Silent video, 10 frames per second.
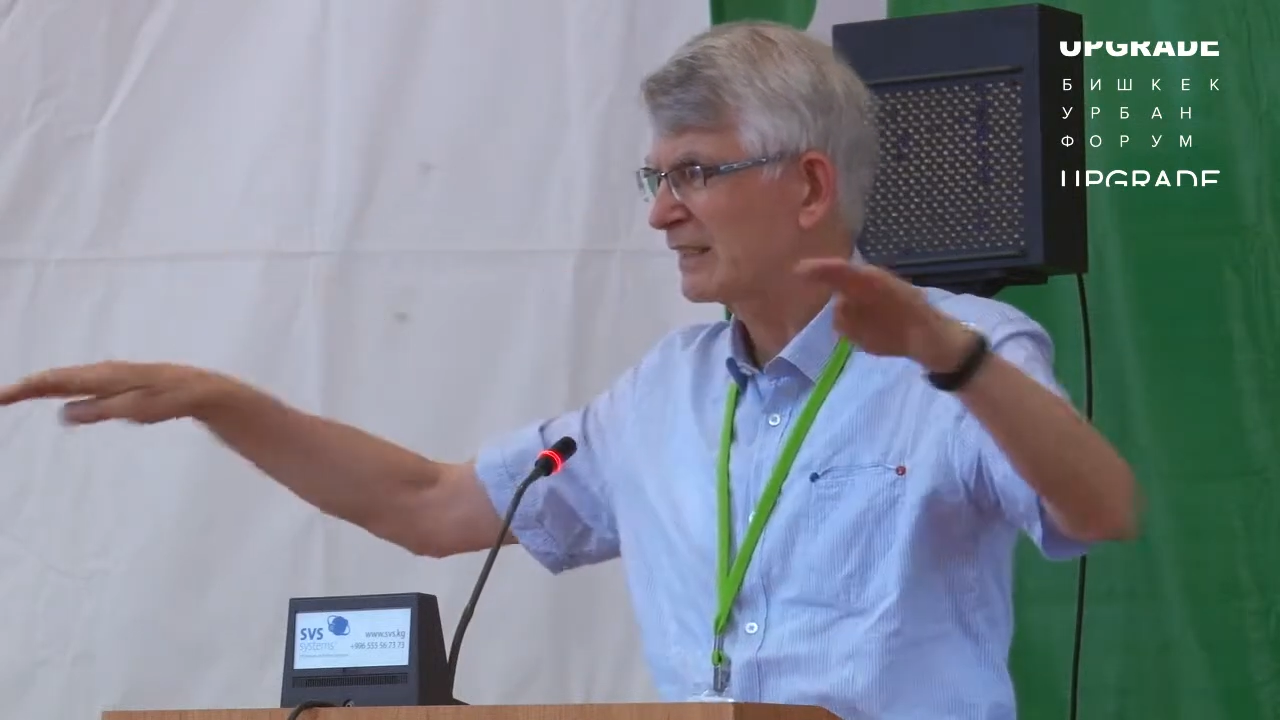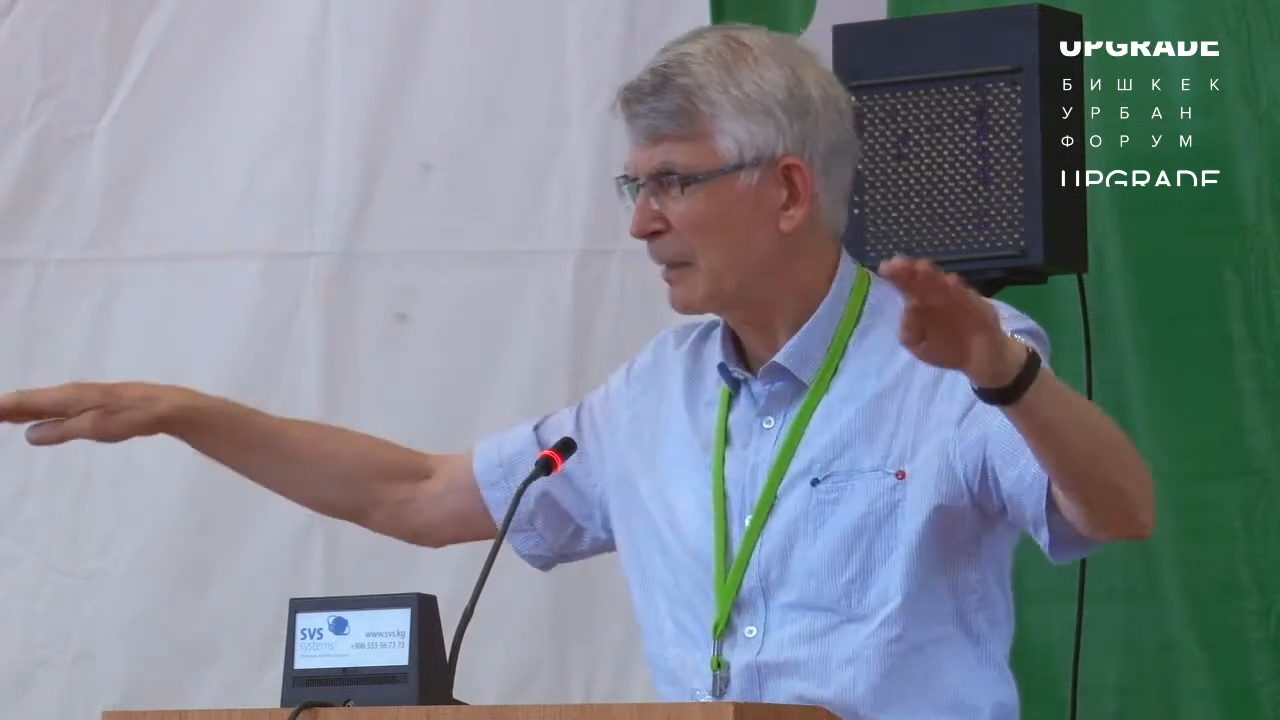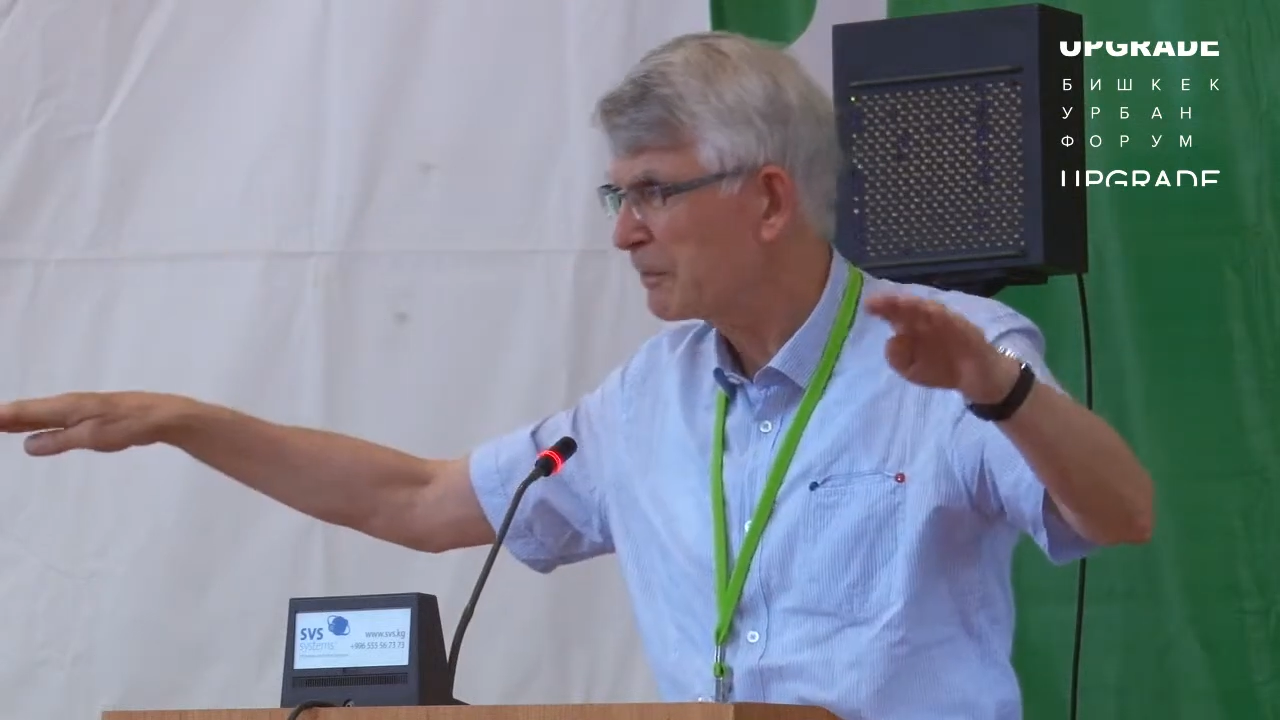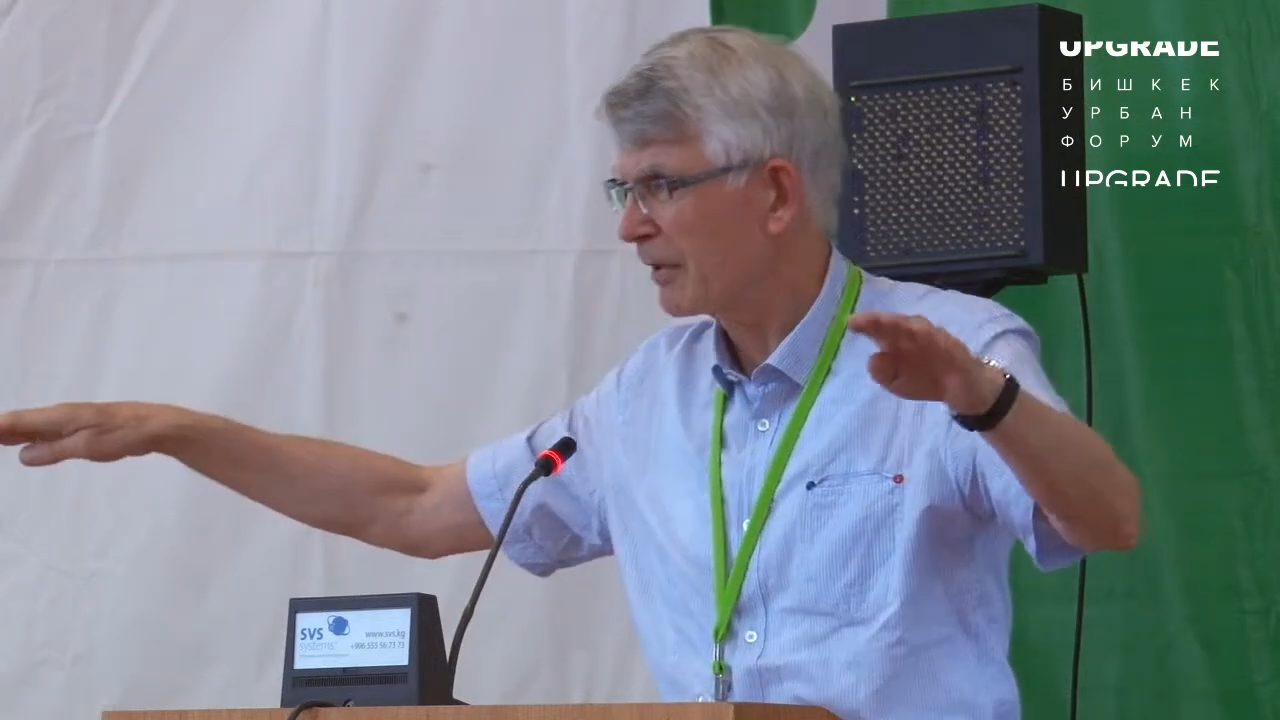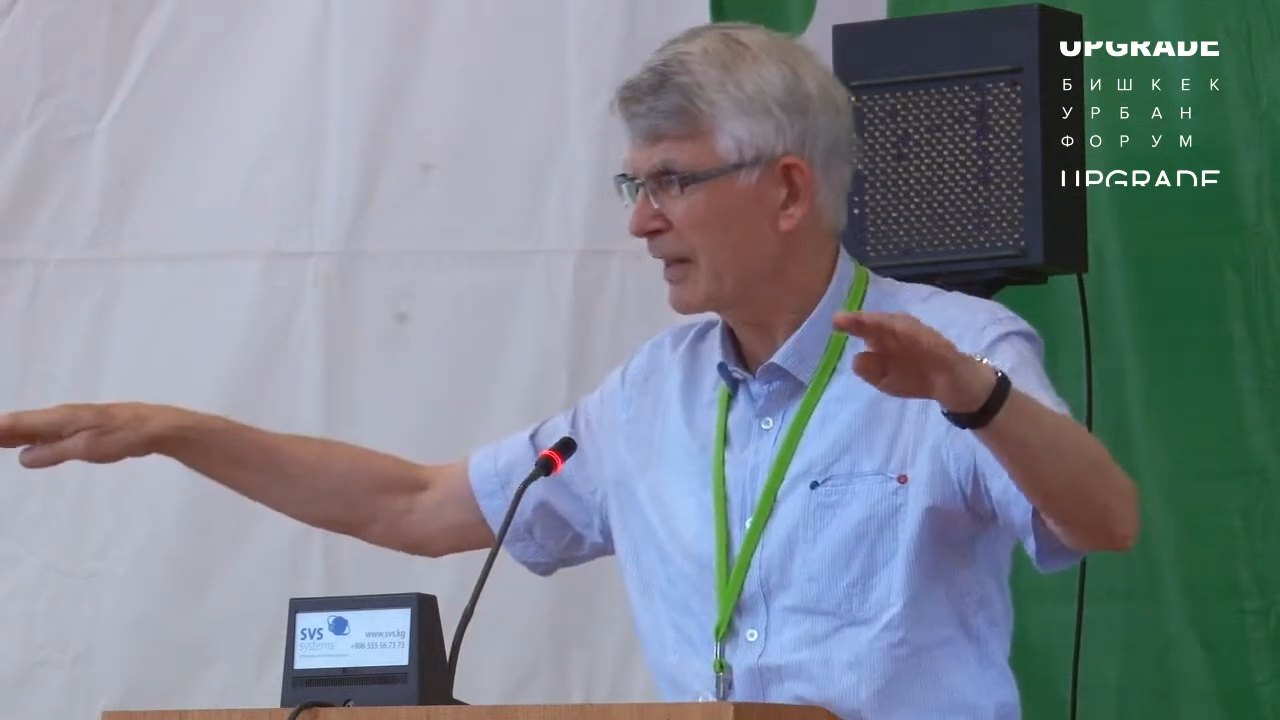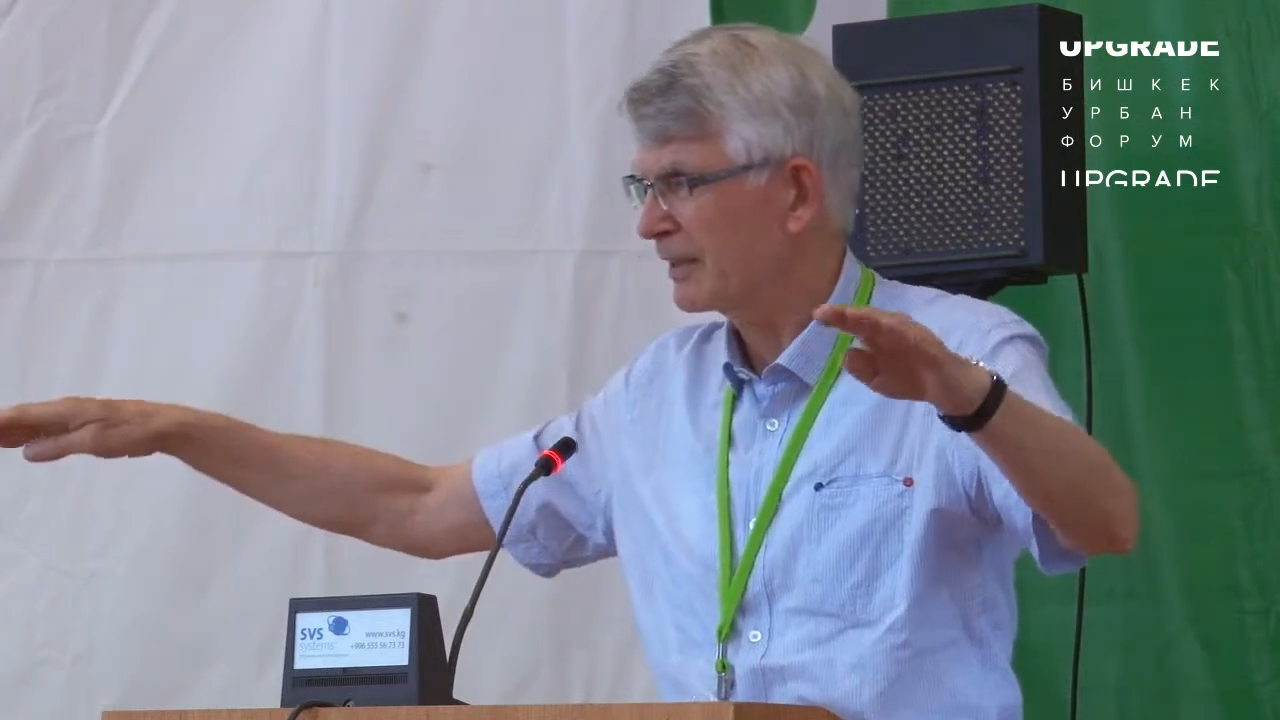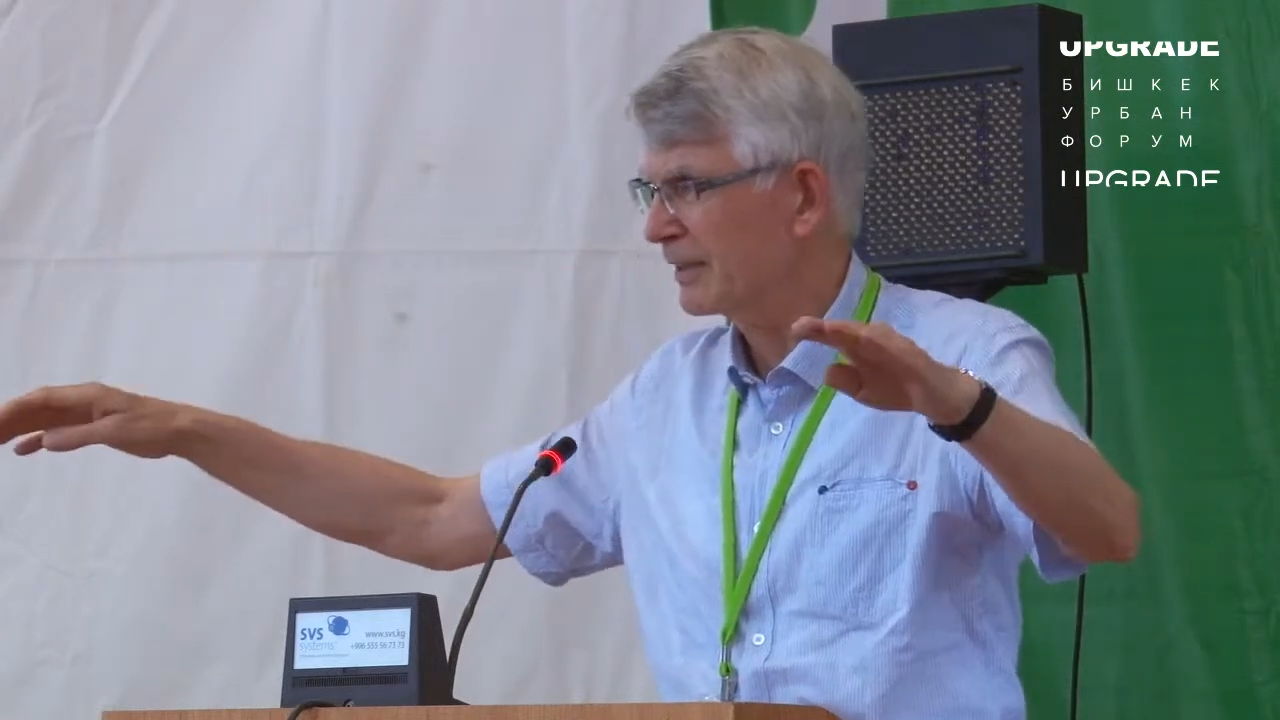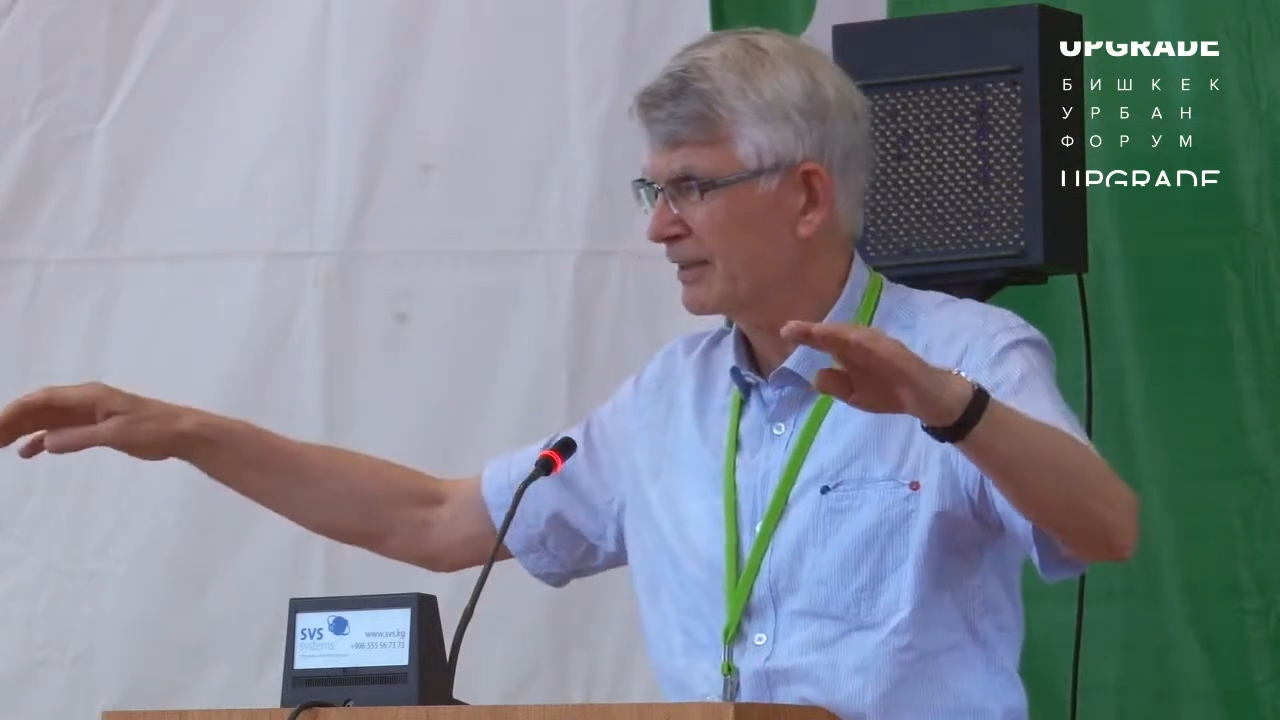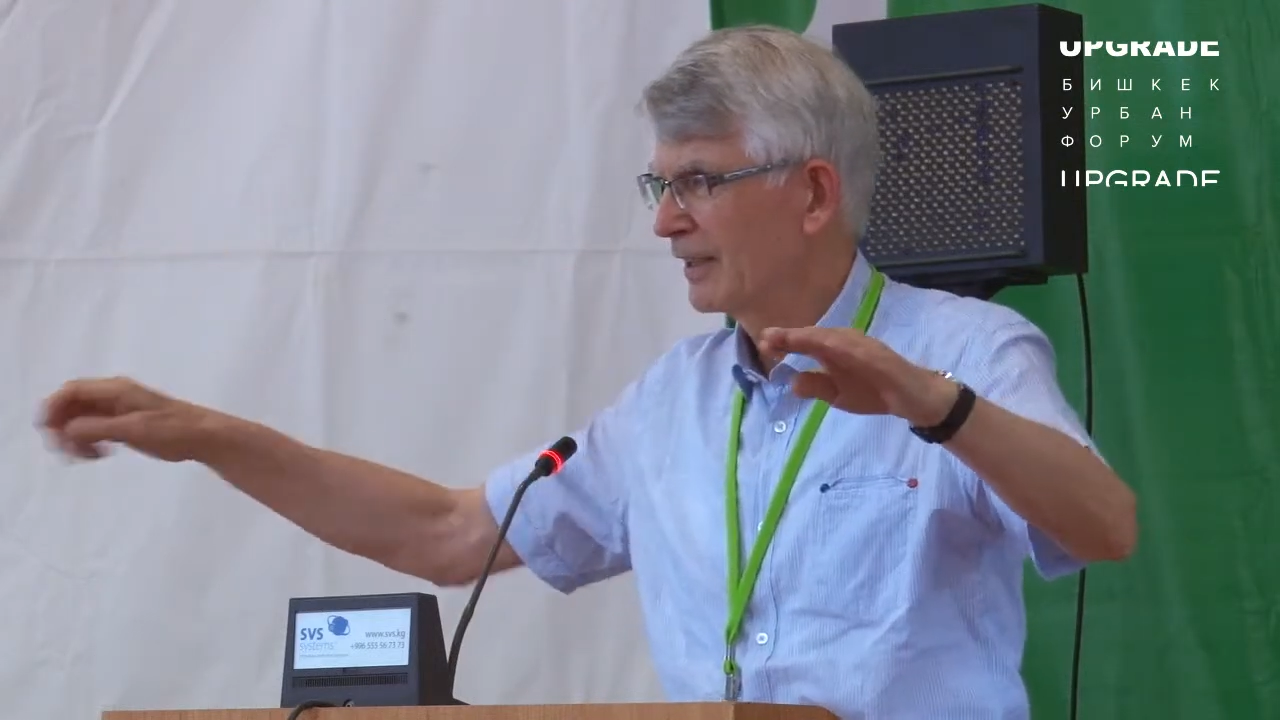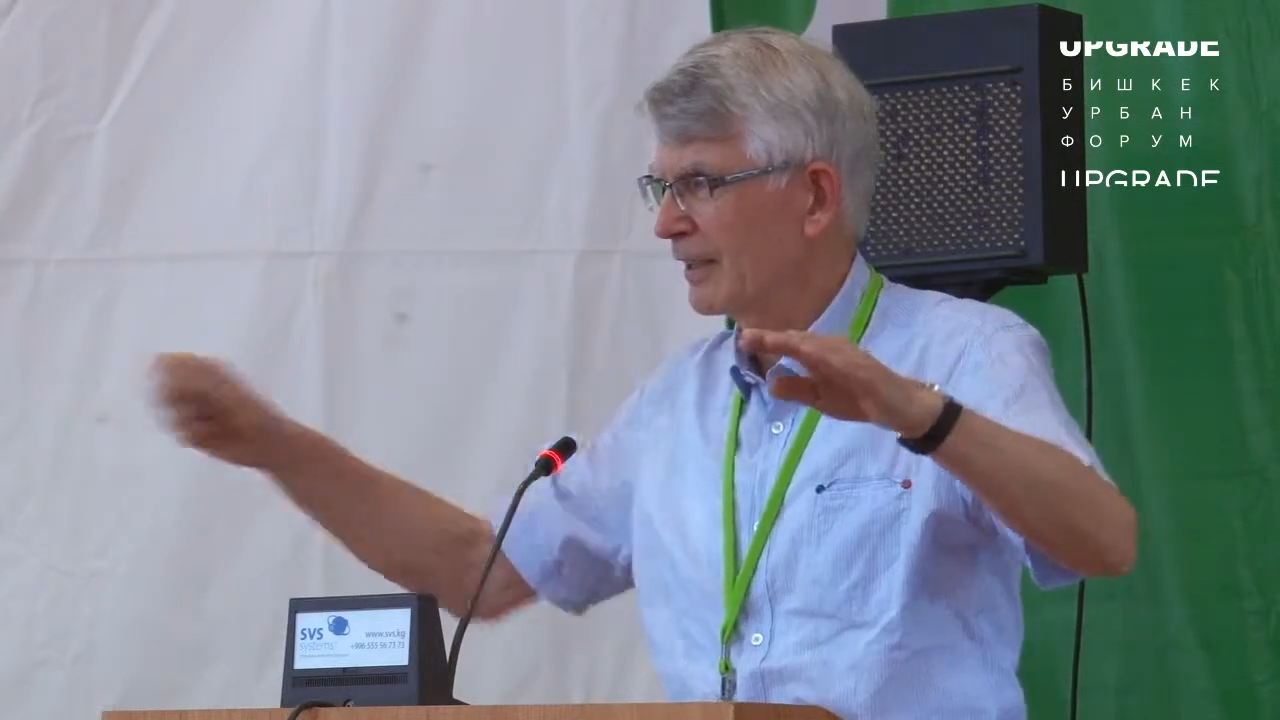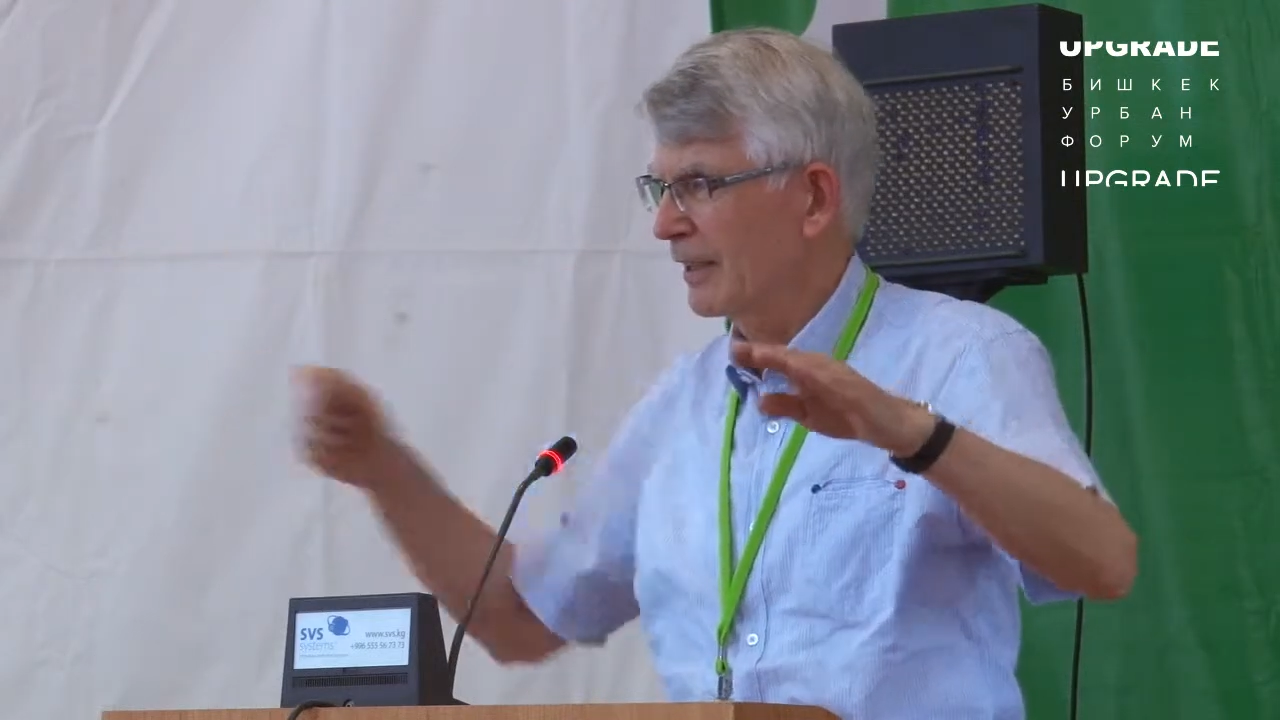separated